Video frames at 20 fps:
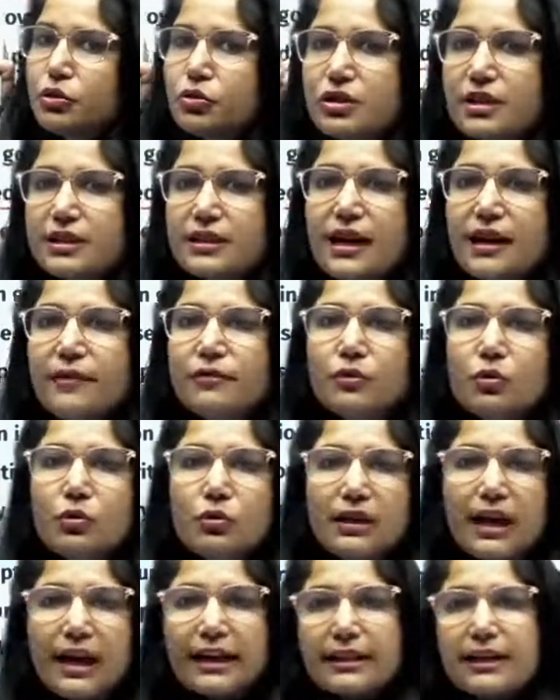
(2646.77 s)
You just have to
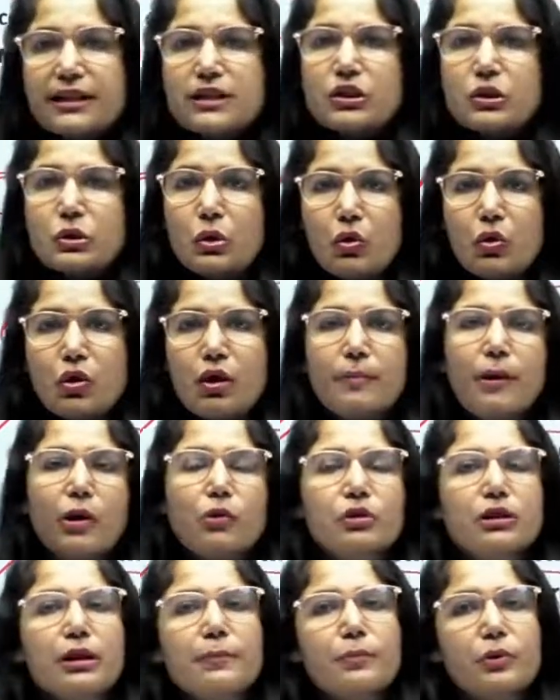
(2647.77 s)
let us know
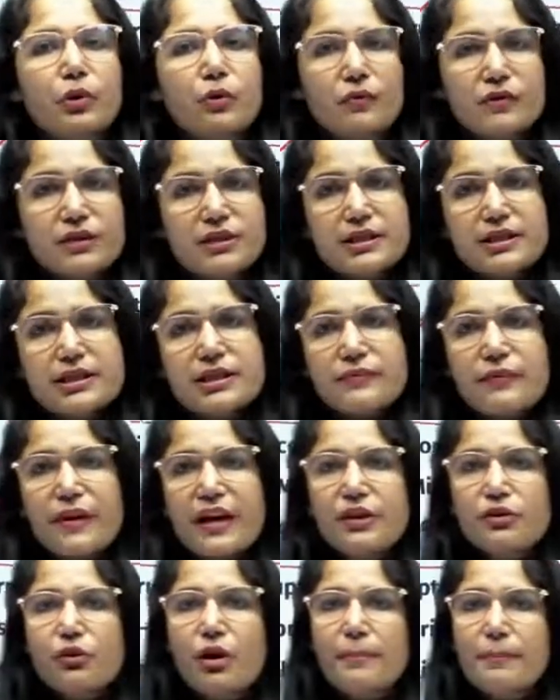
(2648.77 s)
about the provisions,
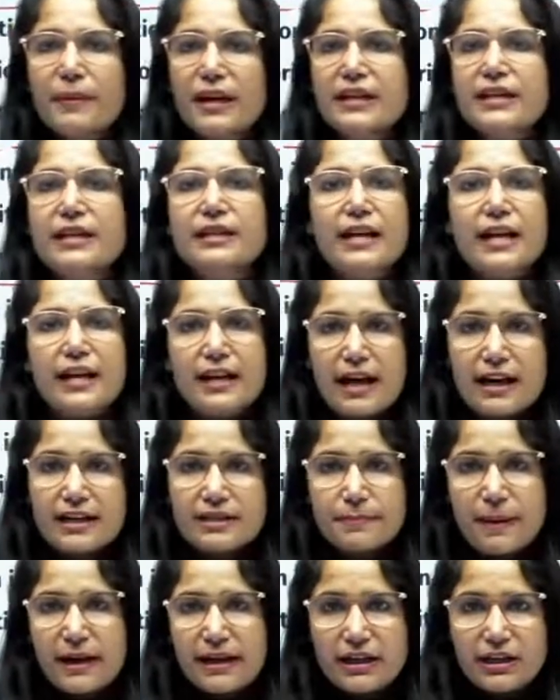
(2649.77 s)
where you are making the
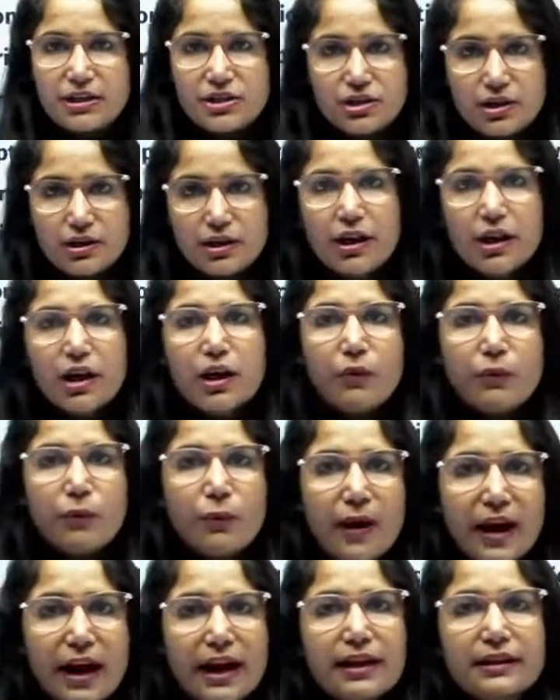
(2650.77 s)
expenditure,
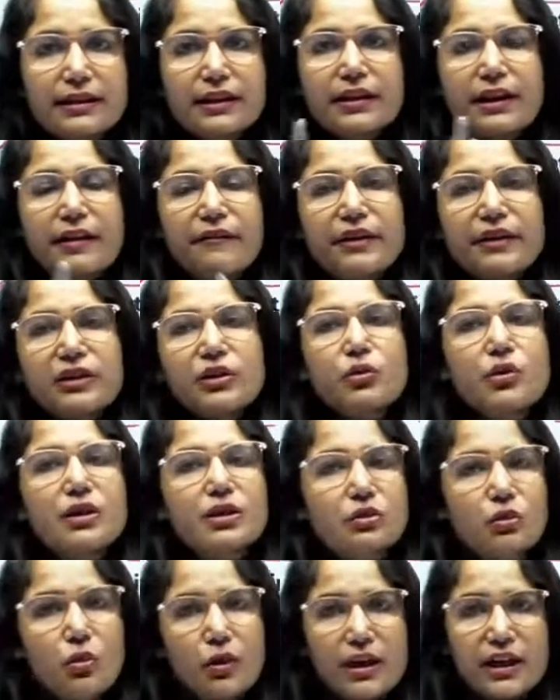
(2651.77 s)
where the revenue
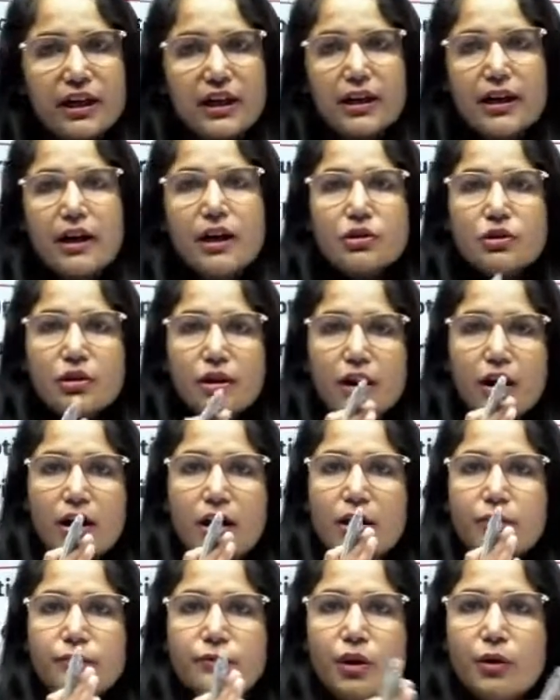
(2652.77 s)
is going,
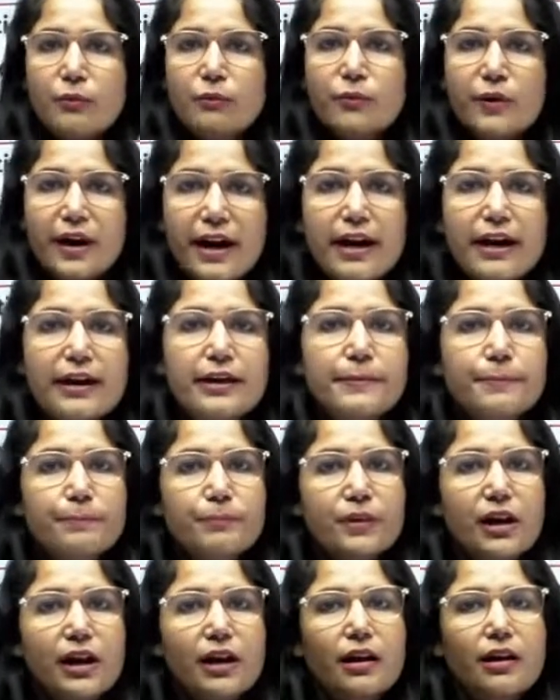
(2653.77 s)
from where
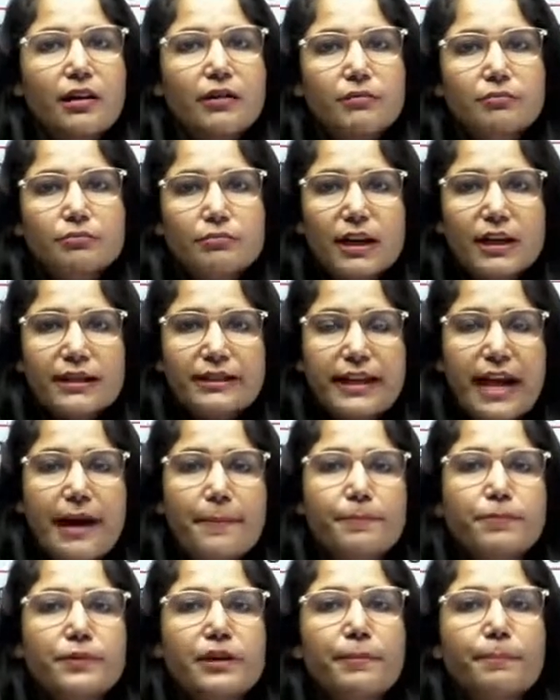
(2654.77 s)

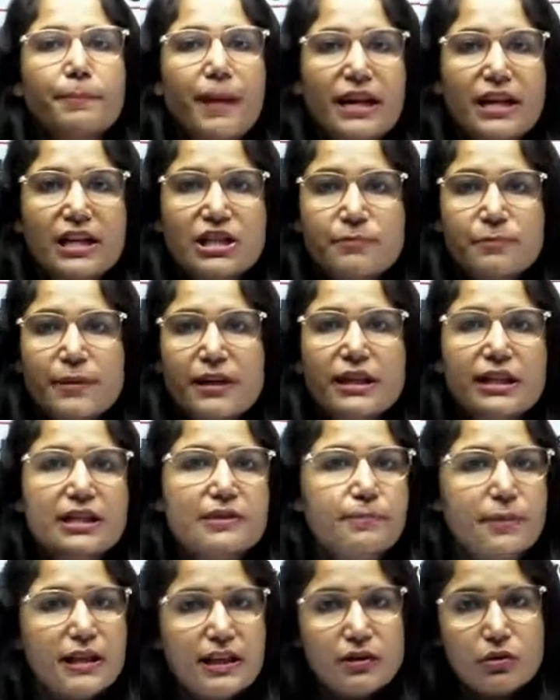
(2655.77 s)
debt management
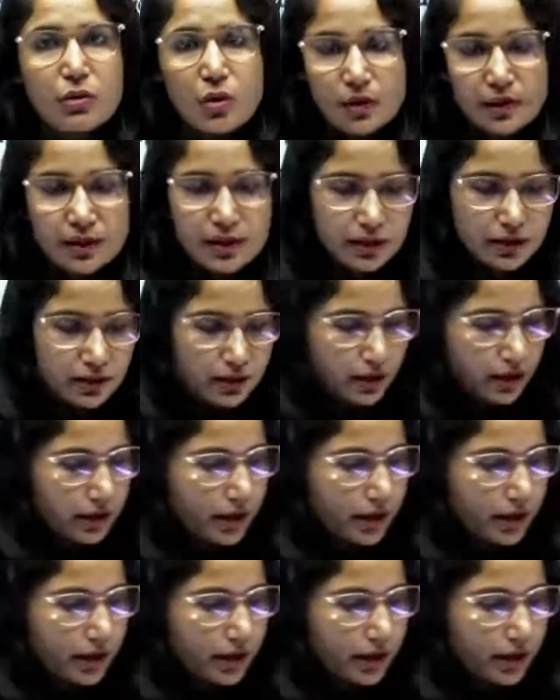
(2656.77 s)
is being going.